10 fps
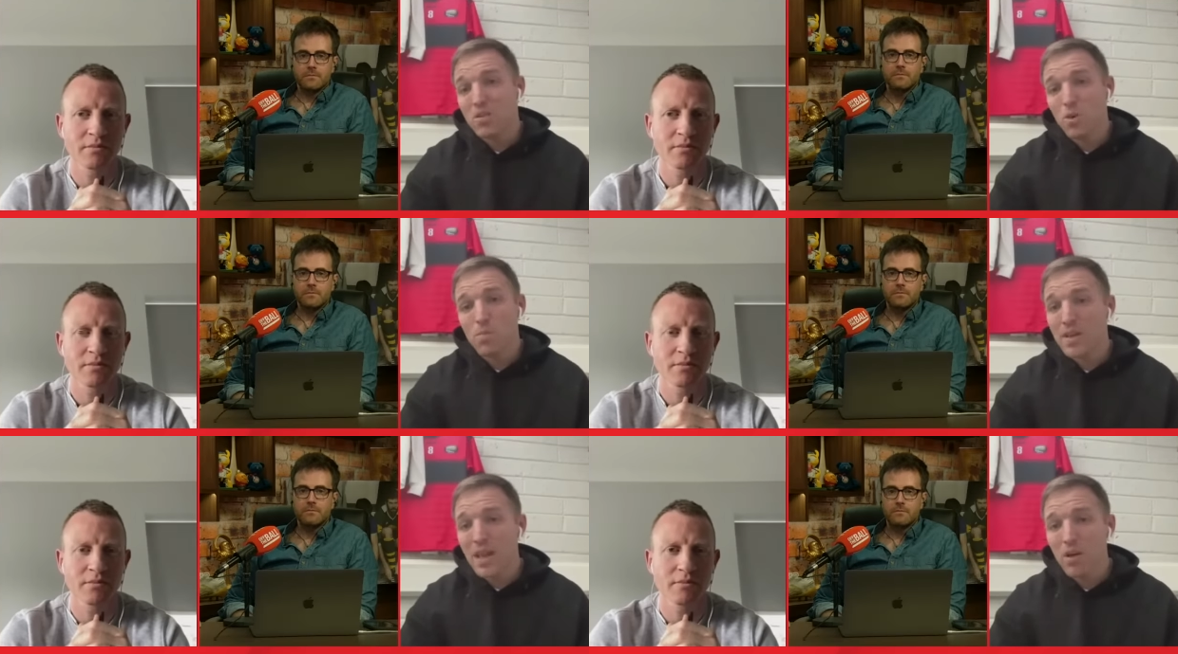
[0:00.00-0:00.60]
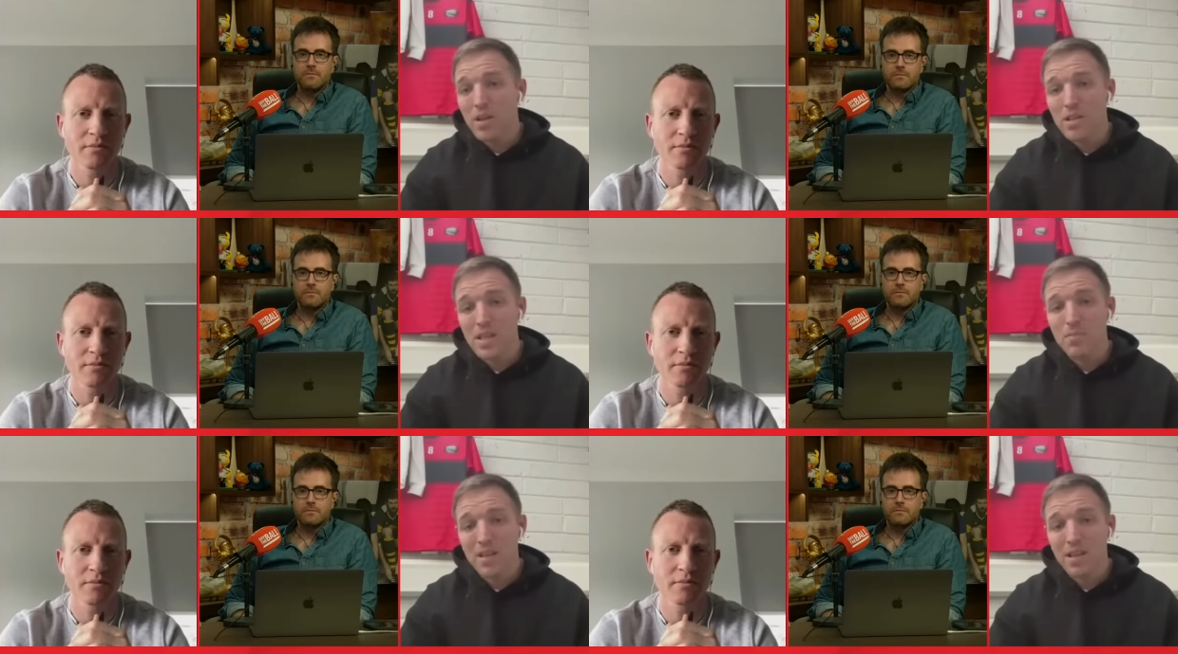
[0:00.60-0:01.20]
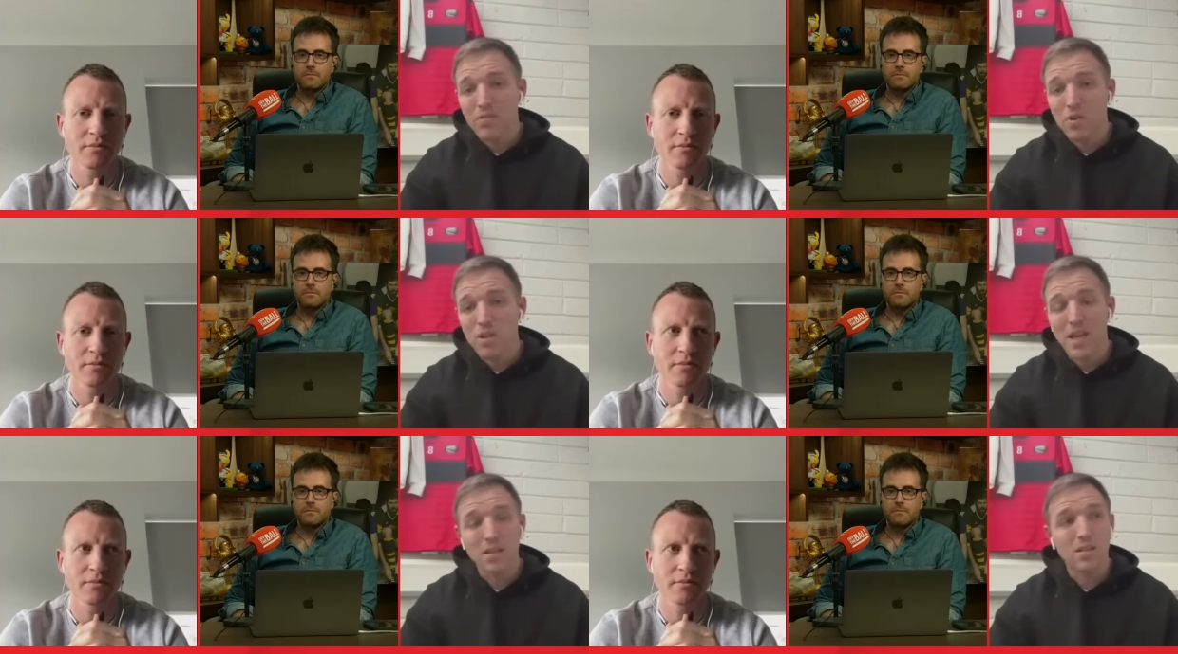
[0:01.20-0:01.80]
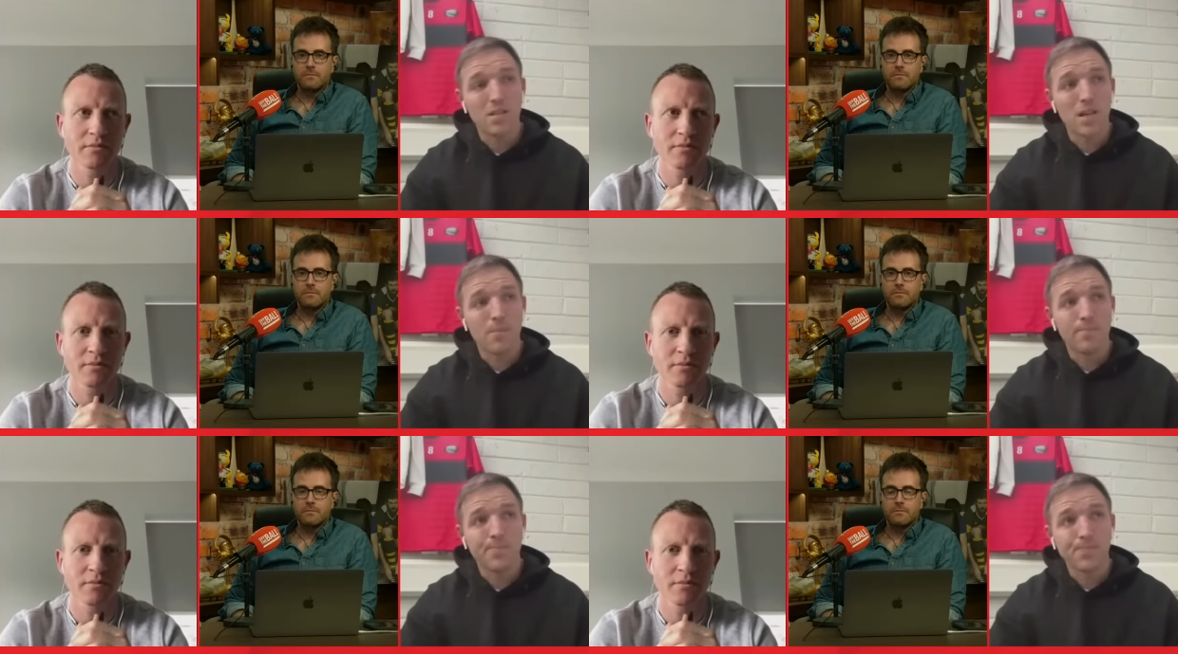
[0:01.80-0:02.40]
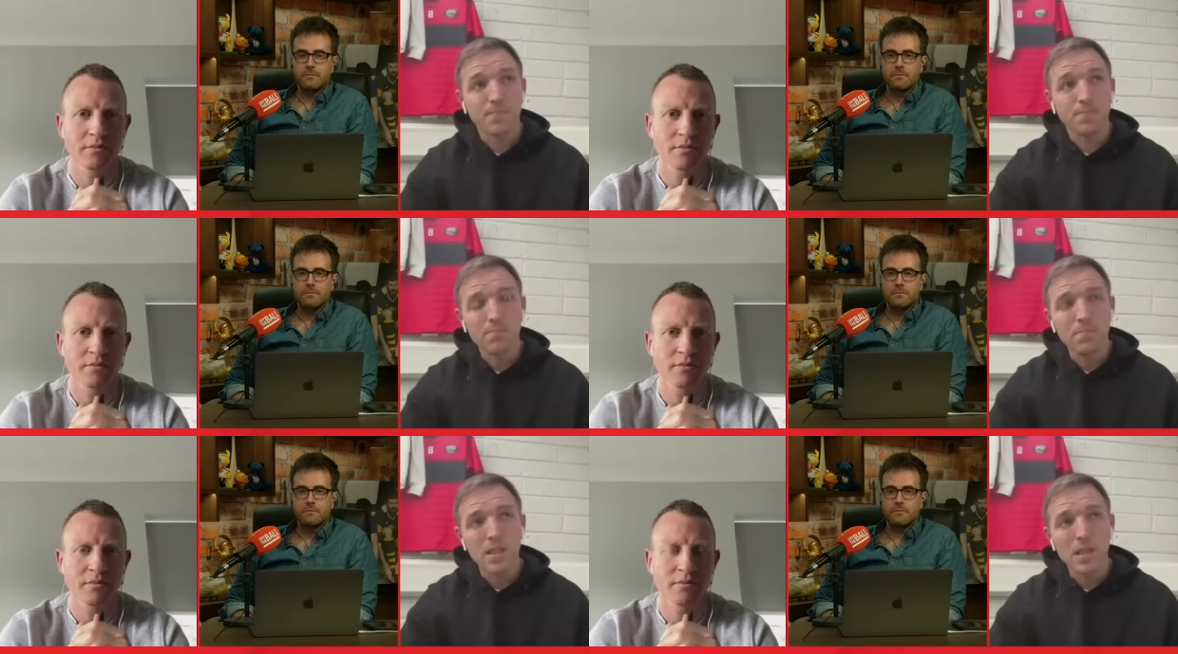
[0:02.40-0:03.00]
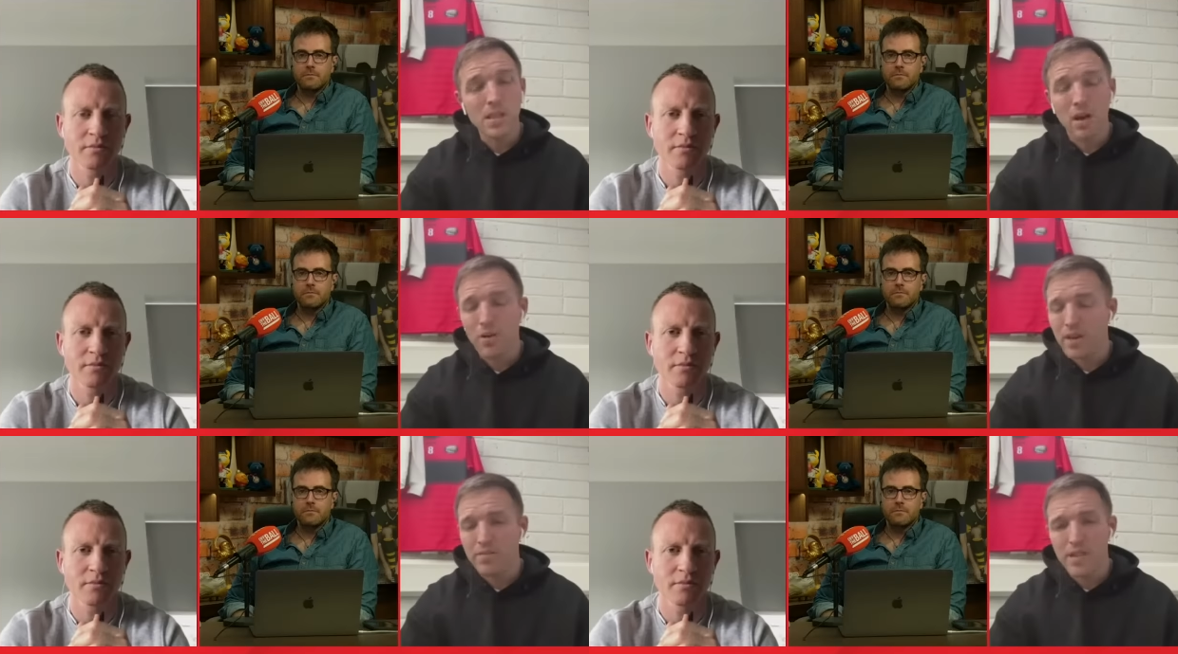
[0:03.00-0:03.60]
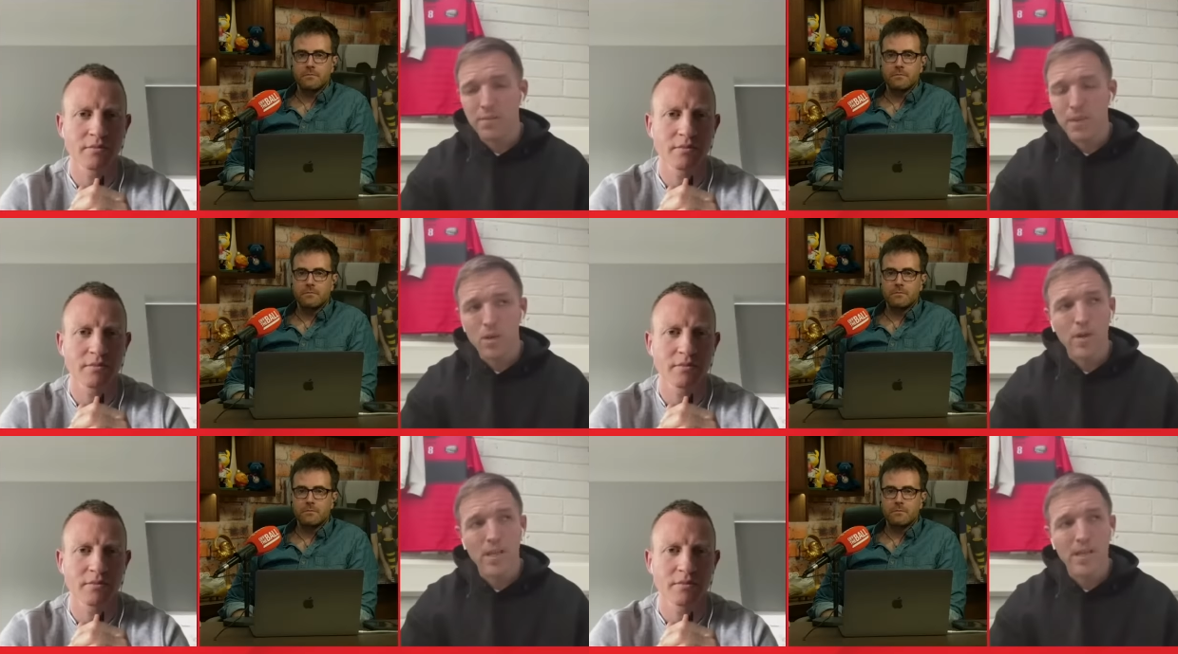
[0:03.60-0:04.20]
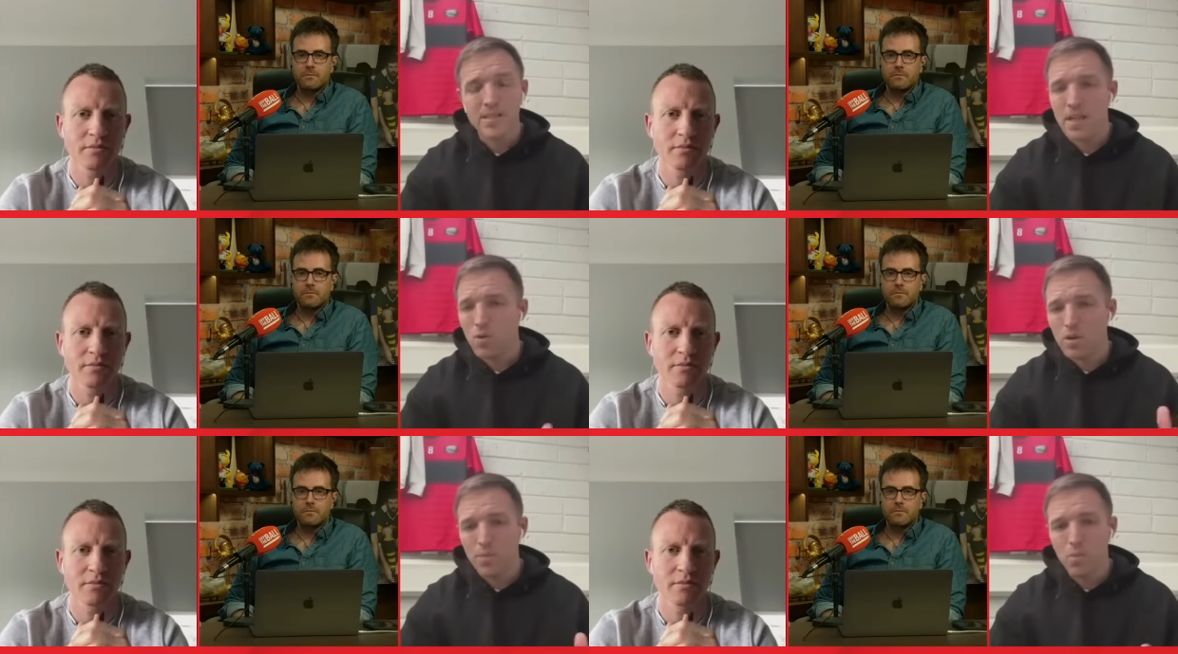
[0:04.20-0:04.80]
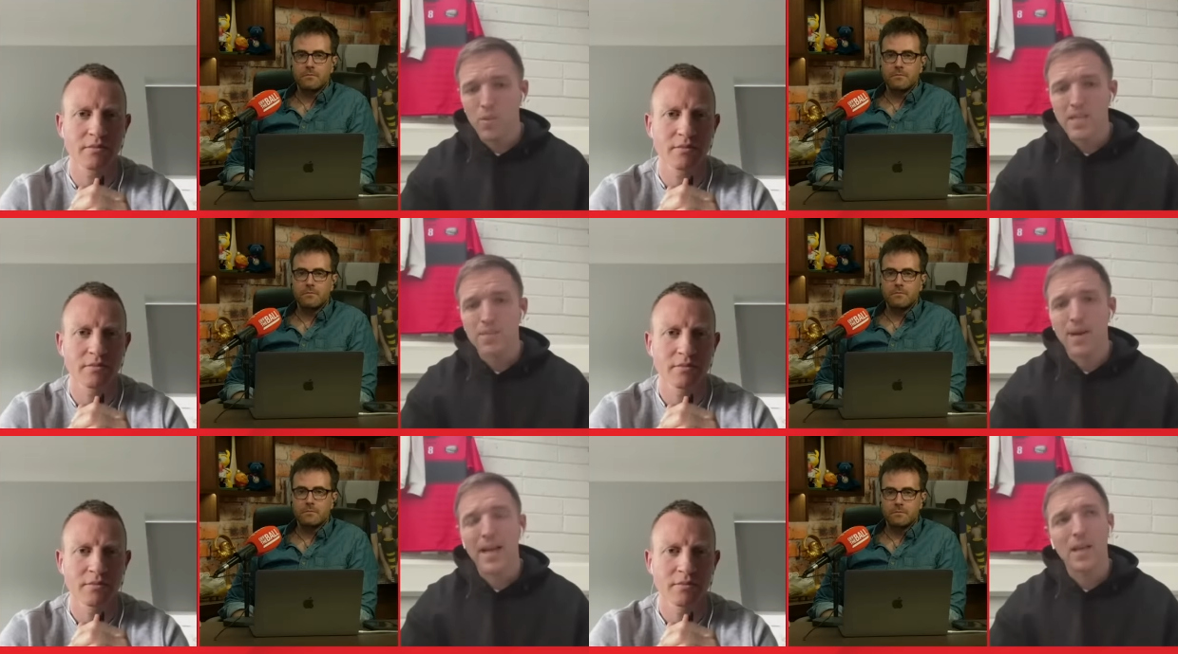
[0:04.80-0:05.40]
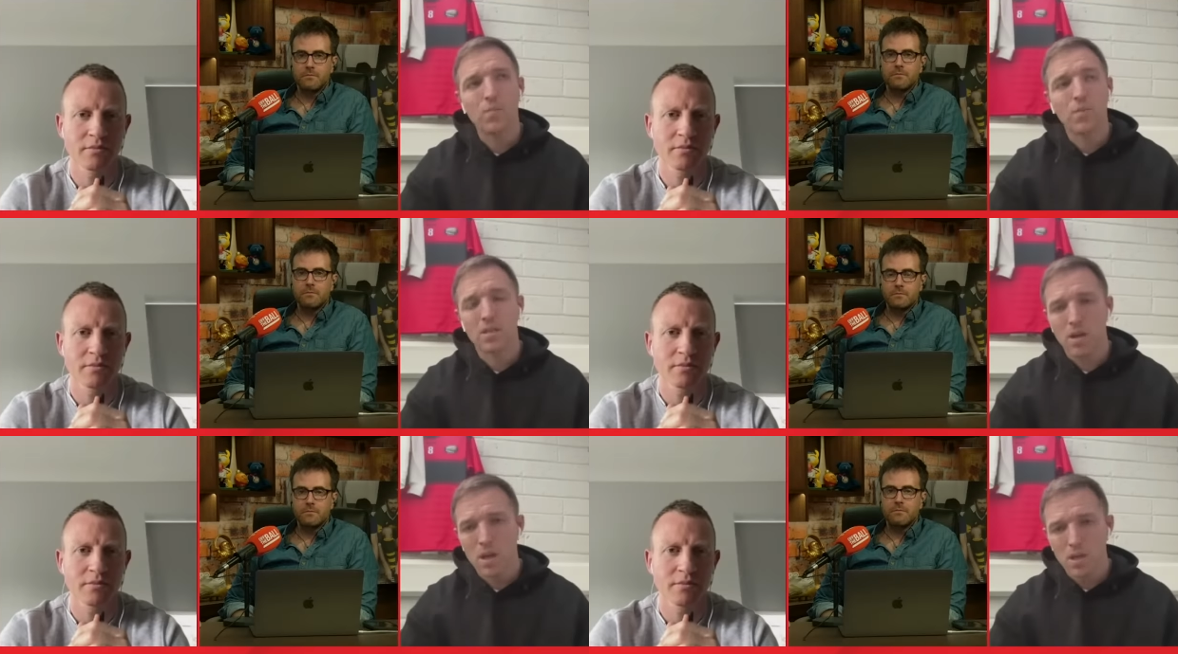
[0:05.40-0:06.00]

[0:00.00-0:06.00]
Speaker 1: Dublin and Kerry seem like they've done that, because Kerry obviously had a big win against Loud a couple of weeks back, and we